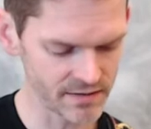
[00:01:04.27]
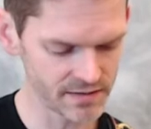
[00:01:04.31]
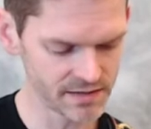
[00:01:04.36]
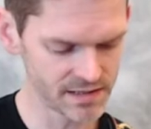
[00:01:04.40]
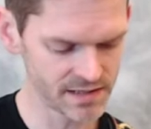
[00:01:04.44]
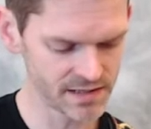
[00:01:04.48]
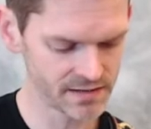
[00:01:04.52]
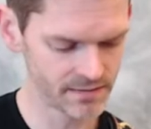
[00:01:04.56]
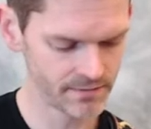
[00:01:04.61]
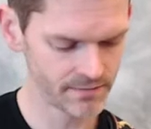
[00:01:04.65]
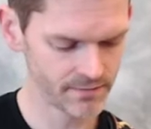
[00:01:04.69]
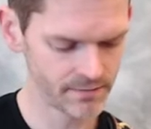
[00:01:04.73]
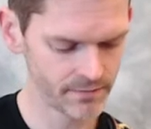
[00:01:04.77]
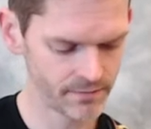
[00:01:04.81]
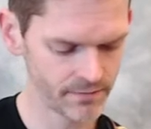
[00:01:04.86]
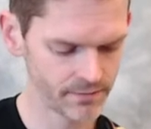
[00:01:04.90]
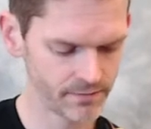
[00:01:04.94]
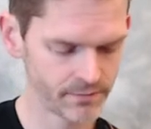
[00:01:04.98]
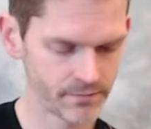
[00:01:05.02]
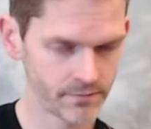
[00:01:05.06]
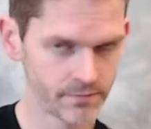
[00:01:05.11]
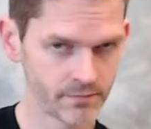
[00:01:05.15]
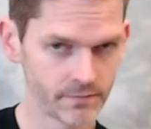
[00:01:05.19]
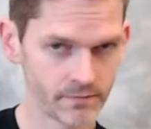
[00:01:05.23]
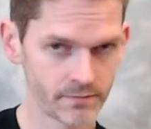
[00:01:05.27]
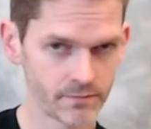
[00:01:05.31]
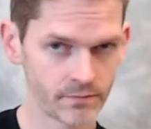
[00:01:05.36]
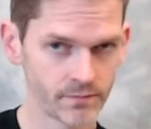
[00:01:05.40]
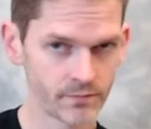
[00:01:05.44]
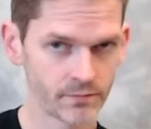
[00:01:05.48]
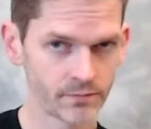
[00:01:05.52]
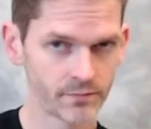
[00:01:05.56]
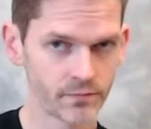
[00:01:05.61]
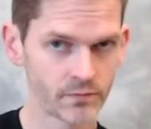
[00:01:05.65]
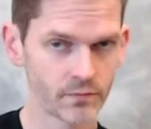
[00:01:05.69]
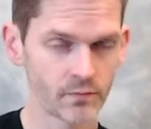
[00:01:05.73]
note,
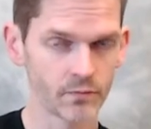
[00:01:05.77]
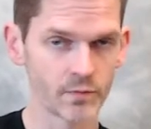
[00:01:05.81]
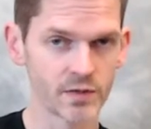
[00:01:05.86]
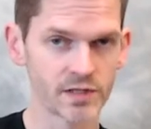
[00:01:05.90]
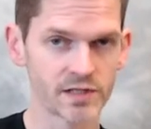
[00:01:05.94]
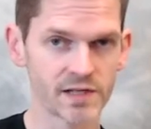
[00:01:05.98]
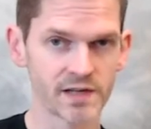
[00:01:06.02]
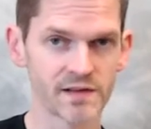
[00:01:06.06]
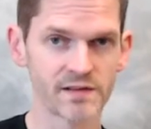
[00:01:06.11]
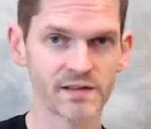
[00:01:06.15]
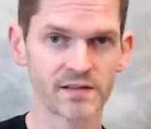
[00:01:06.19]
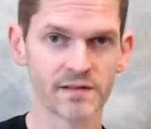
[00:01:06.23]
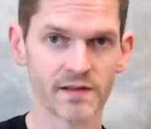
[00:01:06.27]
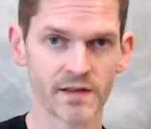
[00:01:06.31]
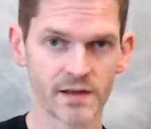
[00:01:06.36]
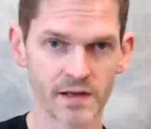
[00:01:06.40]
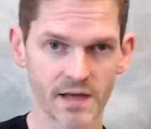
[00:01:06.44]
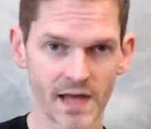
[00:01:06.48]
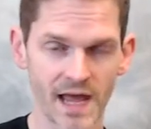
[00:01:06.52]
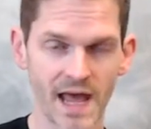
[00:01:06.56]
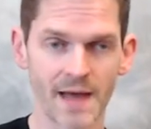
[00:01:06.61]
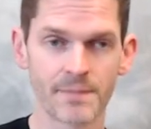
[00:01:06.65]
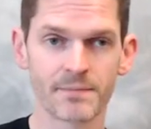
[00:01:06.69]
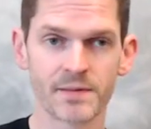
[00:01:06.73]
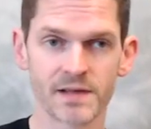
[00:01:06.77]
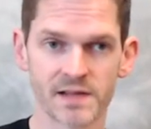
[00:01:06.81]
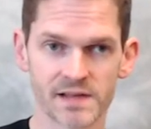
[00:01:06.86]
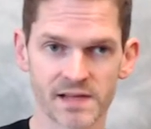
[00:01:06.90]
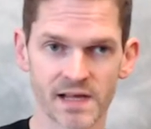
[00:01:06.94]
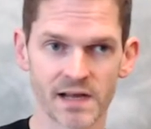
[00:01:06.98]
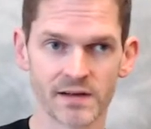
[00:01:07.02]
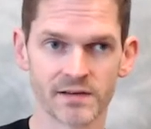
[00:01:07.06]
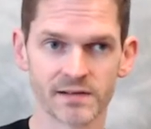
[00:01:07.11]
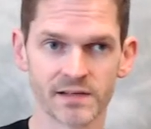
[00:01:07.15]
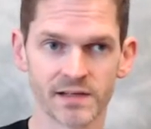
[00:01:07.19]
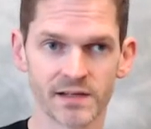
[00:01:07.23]
which is the happy
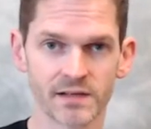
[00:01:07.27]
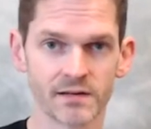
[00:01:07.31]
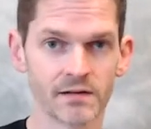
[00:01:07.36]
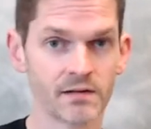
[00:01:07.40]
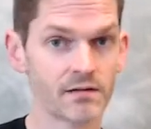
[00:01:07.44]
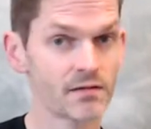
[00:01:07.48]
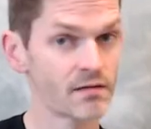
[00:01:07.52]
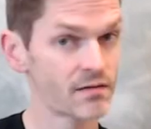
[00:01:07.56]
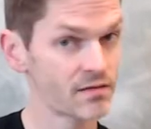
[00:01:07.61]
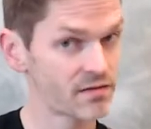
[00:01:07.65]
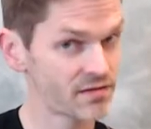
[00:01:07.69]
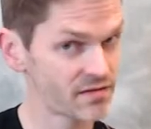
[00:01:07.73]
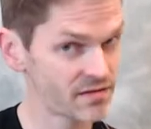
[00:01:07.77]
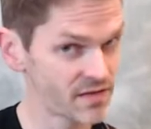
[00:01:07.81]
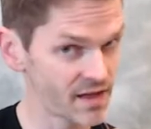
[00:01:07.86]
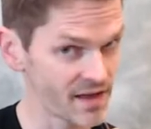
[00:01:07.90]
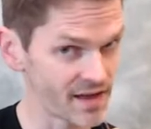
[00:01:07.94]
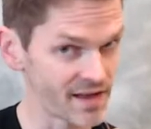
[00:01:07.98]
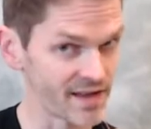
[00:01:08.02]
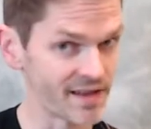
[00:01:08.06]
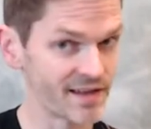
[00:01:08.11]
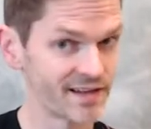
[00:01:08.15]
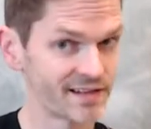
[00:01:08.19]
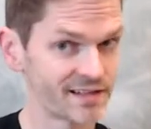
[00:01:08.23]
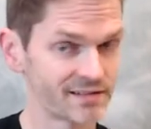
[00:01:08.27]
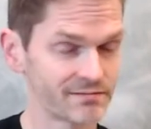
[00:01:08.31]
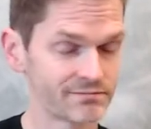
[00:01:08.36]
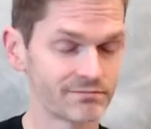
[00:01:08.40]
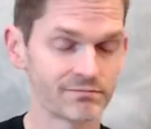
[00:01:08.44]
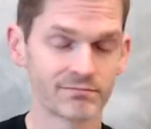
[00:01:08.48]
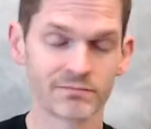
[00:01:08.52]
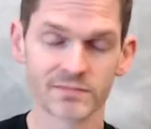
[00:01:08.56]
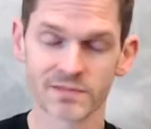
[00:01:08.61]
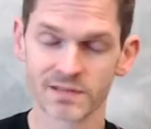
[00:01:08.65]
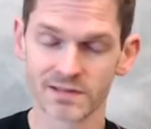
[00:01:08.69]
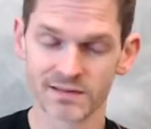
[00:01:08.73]
sounding third,
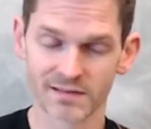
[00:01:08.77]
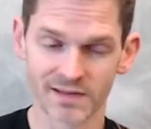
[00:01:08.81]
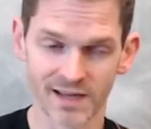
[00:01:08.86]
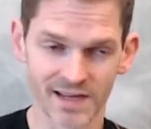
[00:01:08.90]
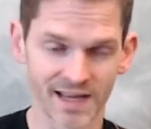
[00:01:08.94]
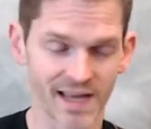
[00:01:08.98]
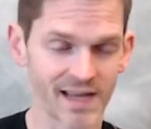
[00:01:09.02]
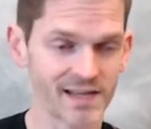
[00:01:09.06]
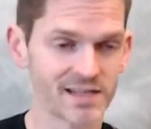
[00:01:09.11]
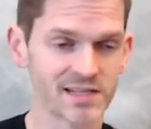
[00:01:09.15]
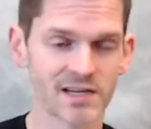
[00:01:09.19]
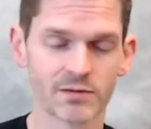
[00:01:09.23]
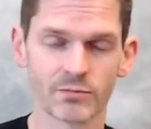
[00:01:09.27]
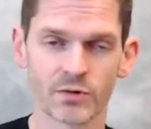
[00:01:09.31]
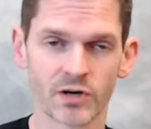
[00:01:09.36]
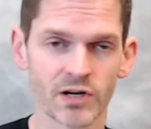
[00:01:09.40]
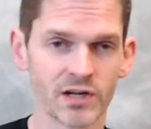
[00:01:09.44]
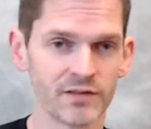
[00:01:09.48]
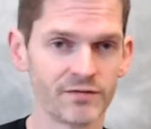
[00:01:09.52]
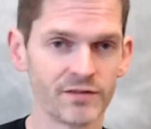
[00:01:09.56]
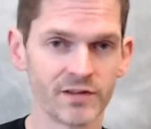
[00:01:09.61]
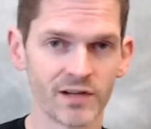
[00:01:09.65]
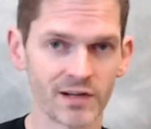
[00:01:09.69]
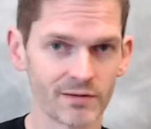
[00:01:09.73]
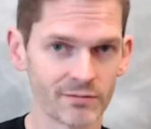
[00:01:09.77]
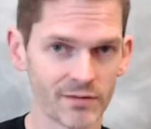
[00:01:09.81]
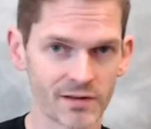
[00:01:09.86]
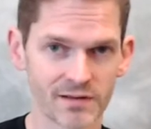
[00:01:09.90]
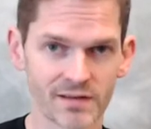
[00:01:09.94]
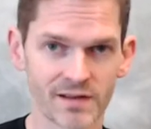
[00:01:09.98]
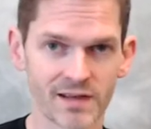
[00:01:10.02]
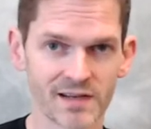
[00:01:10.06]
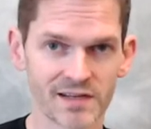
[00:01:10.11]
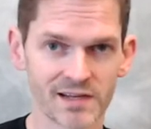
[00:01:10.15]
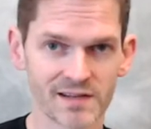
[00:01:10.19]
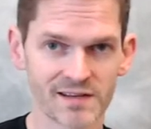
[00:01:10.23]
again, don't worry if you don't know what
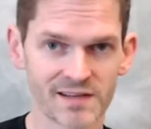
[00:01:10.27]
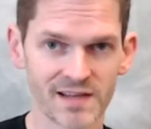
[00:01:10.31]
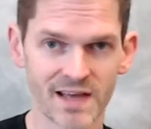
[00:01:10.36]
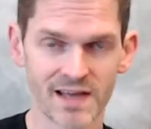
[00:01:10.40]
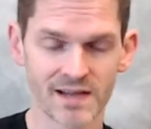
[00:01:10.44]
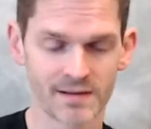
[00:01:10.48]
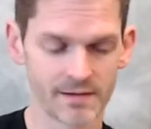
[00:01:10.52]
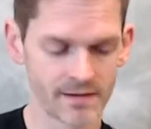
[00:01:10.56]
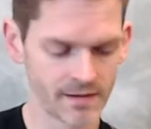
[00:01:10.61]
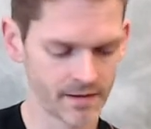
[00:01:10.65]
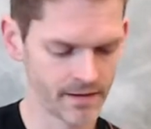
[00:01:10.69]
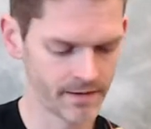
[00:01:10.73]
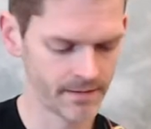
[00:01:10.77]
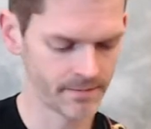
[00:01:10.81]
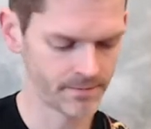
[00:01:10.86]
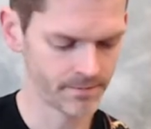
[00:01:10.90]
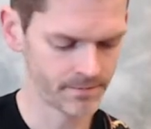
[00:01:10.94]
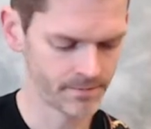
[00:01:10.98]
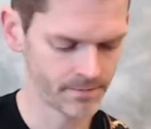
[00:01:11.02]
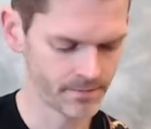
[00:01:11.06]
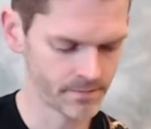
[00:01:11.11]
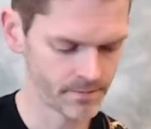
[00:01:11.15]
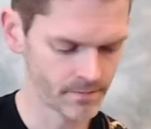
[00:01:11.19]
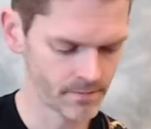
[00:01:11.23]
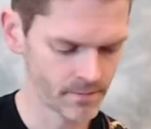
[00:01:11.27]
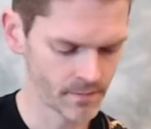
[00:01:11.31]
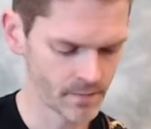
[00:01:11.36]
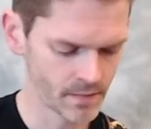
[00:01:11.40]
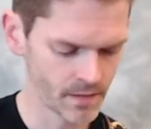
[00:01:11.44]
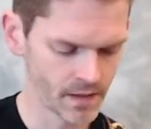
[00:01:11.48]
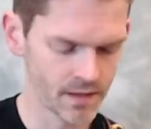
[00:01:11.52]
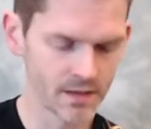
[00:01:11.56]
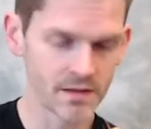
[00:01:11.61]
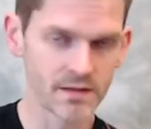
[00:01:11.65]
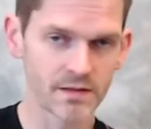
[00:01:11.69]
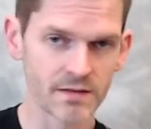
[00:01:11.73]
third is yet,
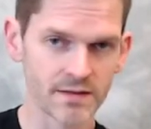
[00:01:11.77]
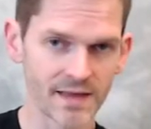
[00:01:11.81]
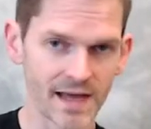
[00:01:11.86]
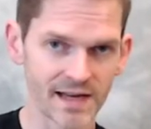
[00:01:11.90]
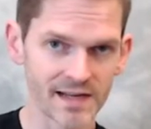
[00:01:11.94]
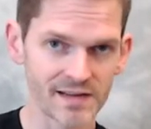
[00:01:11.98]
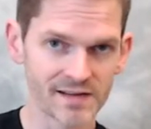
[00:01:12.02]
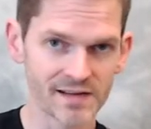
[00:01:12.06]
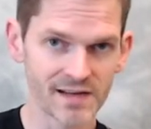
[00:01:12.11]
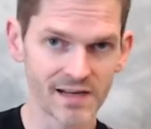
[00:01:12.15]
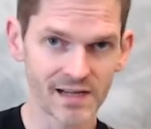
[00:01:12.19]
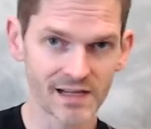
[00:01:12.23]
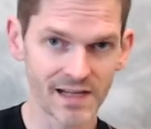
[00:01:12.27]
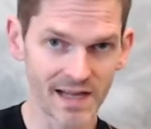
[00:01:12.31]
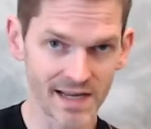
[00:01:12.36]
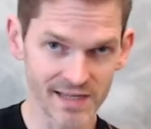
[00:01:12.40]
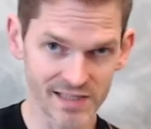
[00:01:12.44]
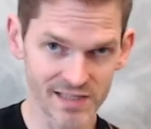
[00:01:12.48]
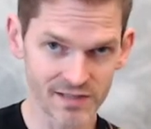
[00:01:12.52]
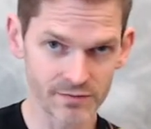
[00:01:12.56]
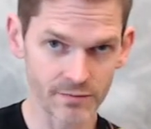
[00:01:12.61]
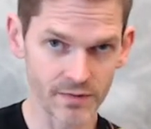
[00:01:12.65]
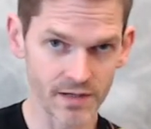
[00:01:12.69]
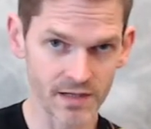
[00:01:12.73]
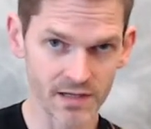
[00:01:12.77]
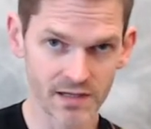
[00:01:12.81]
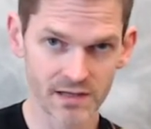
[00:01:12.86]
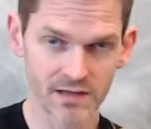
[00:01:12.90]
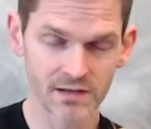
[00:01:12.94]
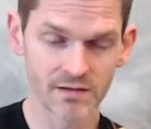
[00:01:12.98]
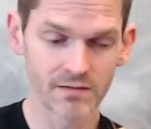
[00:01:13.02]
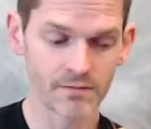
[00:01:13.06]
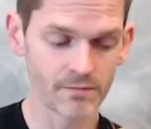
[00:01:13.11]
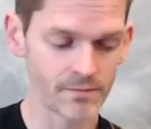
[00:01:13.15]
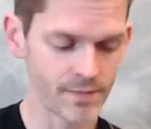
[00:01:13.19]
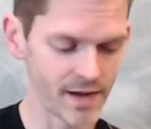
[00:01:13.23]
that is clashed
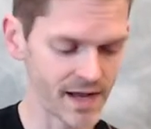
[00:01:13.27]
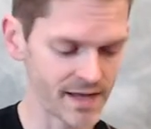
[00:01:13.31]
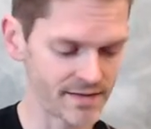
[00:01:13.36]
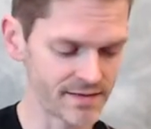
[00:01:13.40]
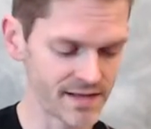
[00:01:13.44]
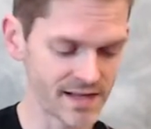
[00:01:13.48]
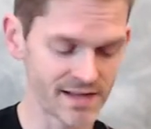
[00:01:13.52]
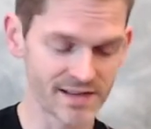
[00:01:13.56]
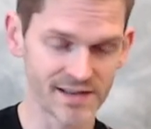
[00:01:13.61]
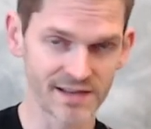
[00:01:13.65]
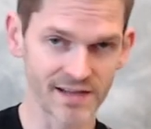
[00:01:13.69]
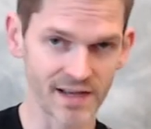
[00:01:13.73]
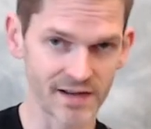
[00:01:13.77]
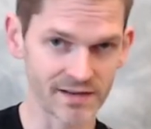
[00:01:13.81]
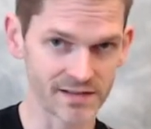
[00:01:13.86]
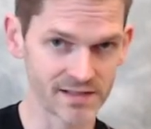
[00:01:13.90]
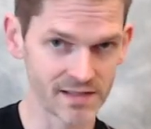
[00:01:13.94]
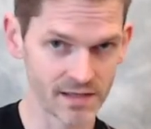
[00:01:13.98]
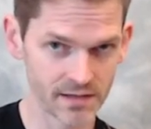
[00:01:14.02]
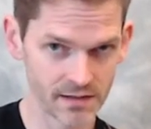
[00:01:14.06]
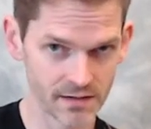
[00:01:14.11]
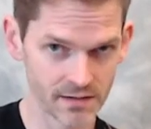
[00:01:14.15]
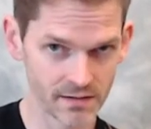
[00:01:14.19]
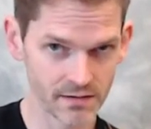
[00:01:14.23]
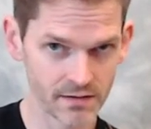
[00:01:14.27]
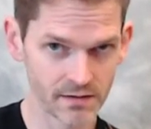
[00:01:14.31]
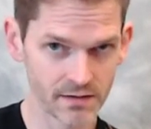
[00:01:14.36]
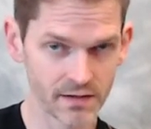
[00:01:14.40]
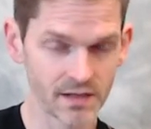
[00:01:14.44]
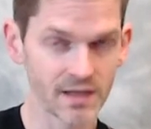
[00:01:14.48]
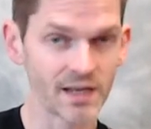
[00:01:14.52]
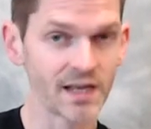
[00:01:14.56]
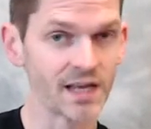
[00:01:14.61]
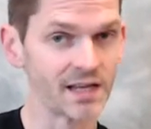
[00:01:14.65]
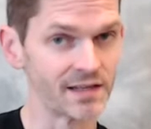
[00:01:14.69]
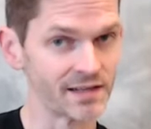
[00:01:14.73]
with by this note
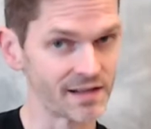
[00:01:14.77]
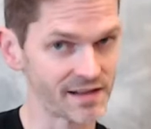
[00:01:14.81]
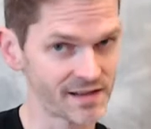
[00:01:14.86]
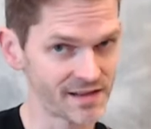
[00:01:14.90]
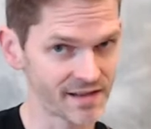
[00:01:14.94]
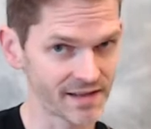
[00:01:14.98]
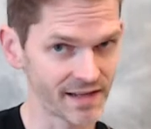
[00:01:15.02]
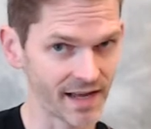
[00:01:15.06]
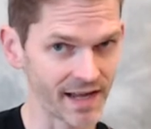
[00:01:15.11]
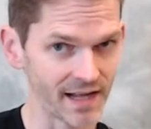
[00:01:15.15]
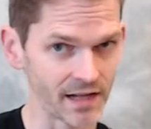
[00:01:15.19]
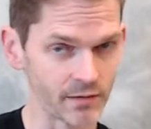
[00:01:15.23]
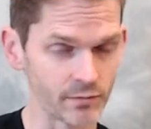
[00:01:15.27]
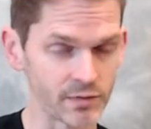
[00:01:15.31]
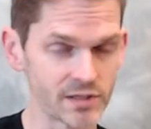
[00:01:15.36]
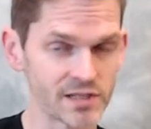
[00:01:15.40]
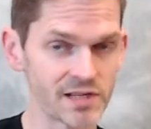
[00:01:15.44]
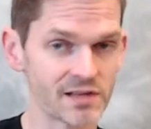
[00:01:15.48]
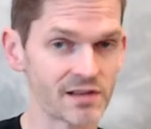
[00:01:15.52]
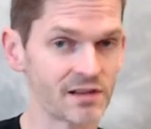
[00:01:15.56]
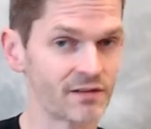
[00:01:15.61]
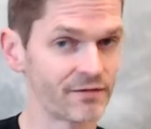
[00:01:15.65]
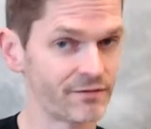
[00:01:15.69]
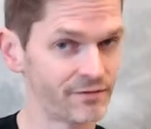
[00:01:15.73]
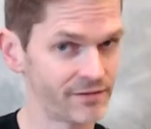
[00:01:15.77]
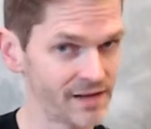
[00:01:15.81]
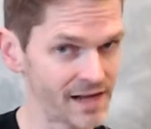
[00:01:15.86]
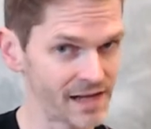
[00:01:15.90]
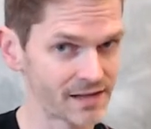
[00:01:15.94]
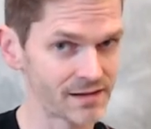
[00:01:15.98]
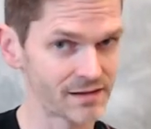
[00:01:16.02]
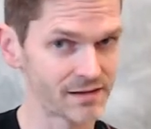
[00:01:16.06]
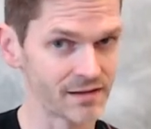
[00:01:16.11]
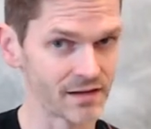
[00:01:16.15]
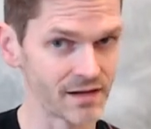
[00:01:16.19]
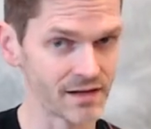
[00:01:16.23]
in the scale, which is the
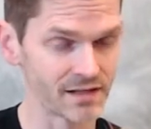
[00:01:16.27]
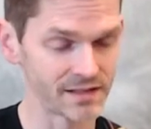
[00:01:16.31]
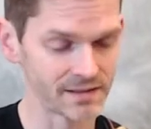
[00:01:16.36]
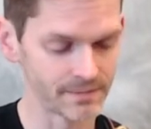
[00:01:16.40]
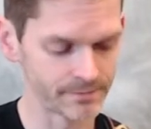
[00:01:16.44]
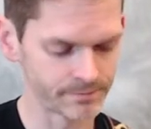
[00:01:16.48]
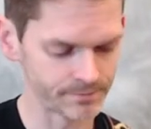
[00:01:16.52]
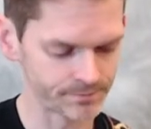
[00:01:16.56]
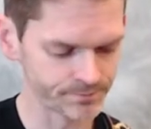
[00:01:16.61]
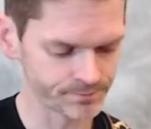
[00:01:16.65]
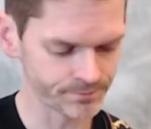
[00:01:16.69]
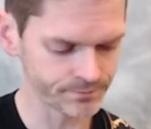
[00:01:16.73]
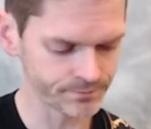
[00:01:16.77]
flat third.